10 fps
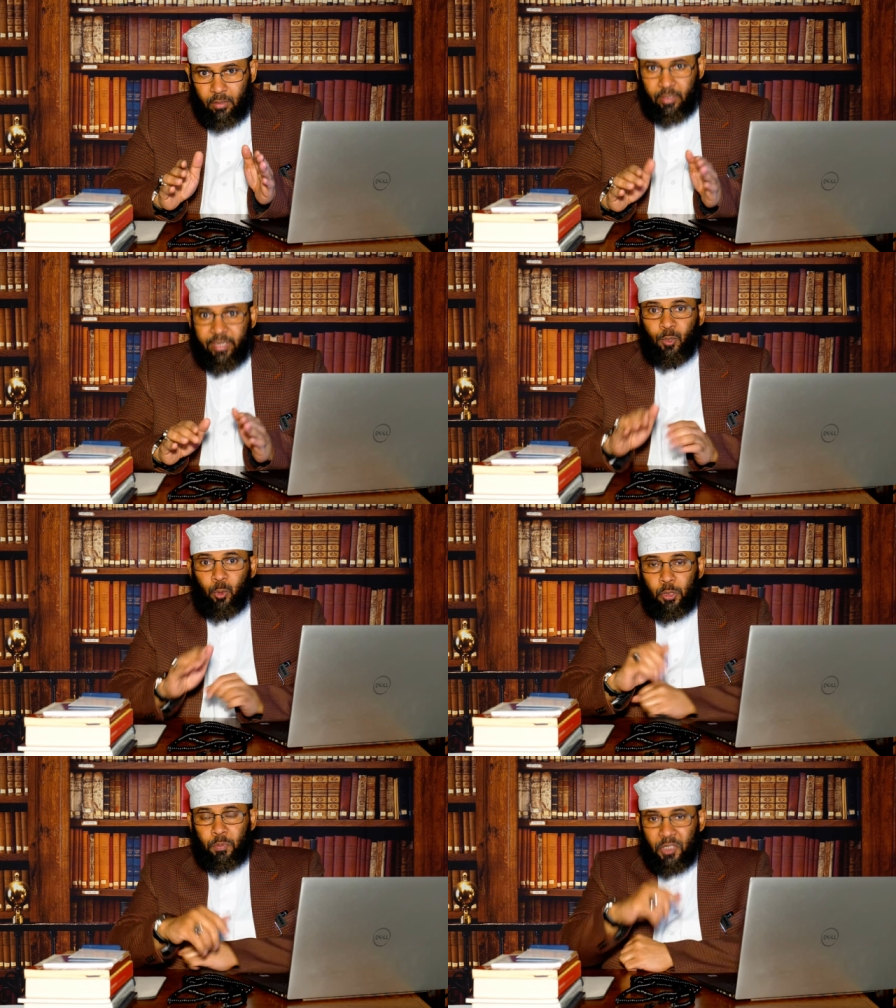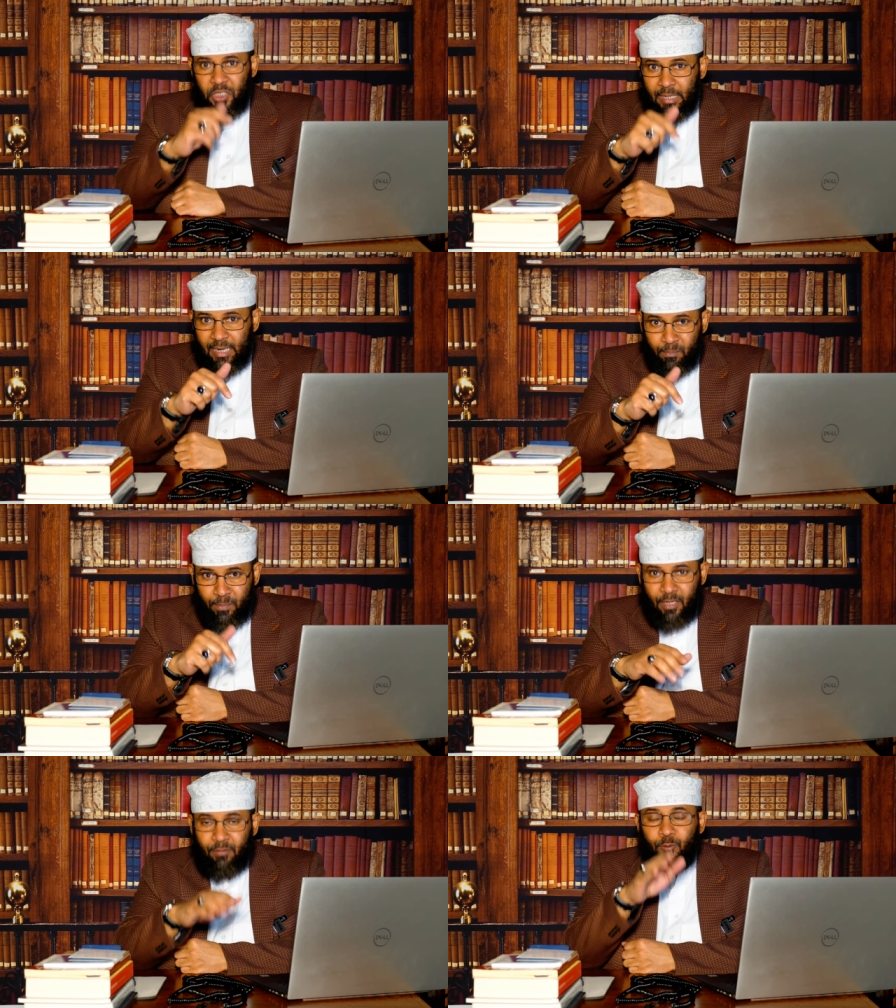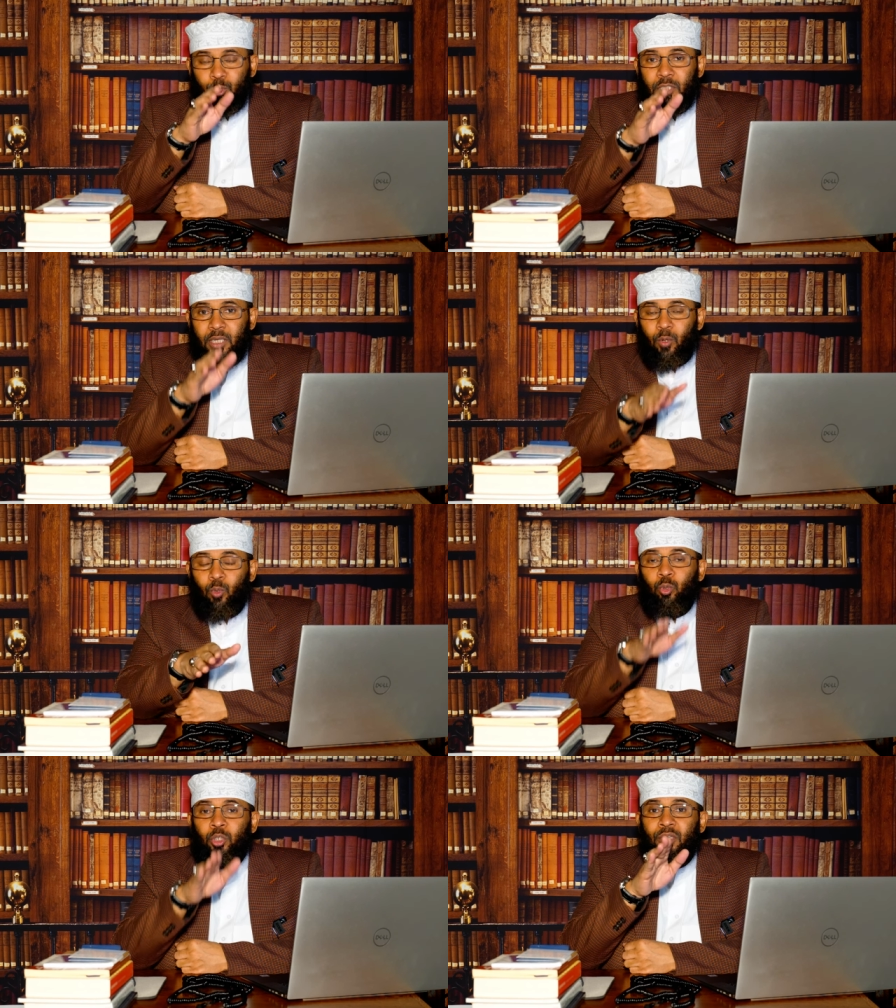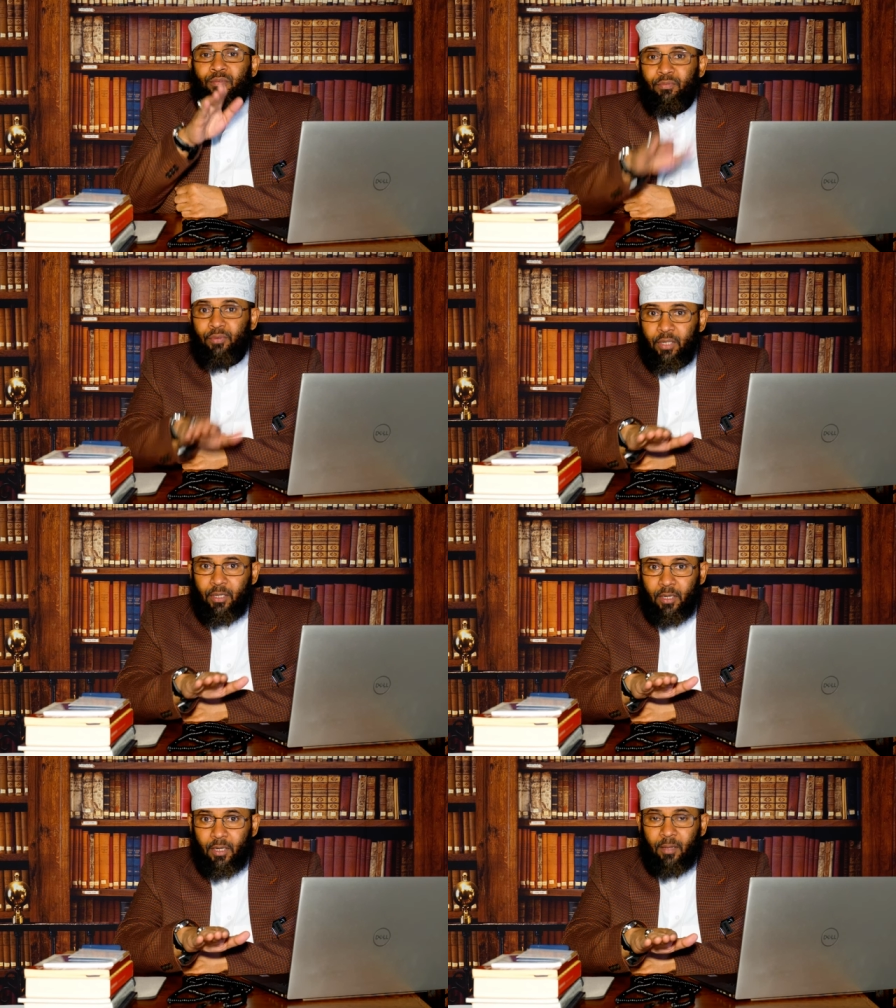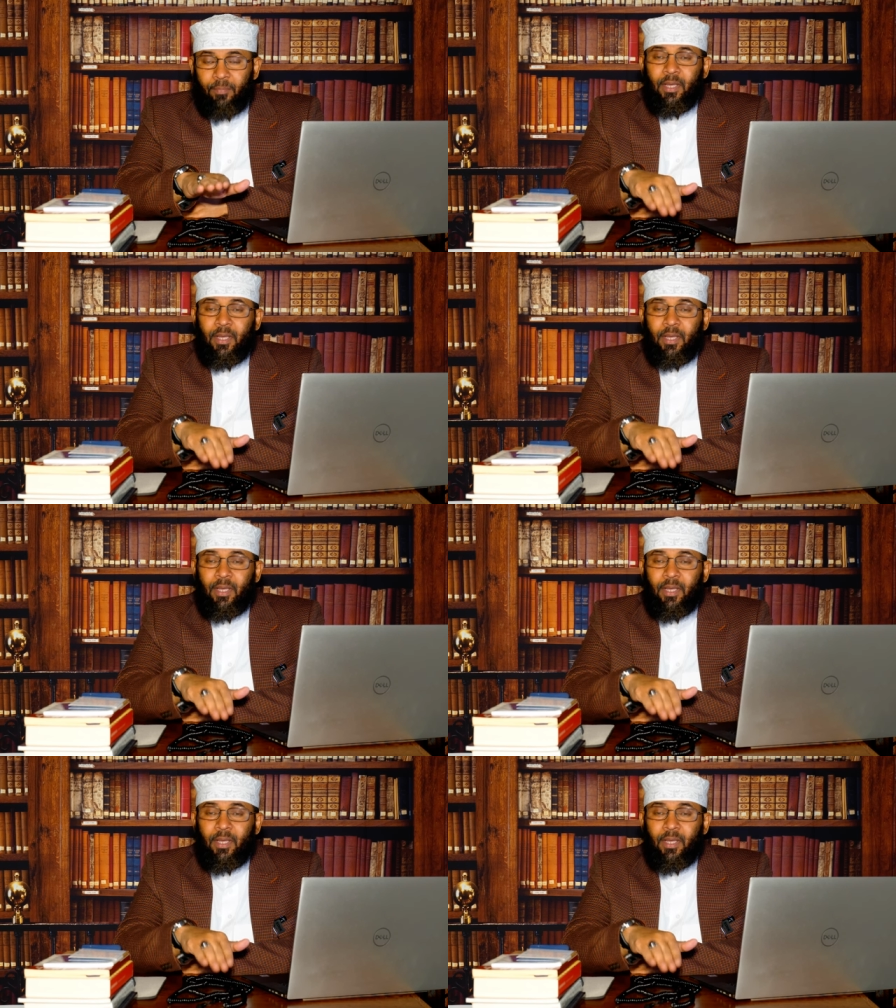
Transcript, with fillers: they use pigeon I repeat for sehrut tafriq.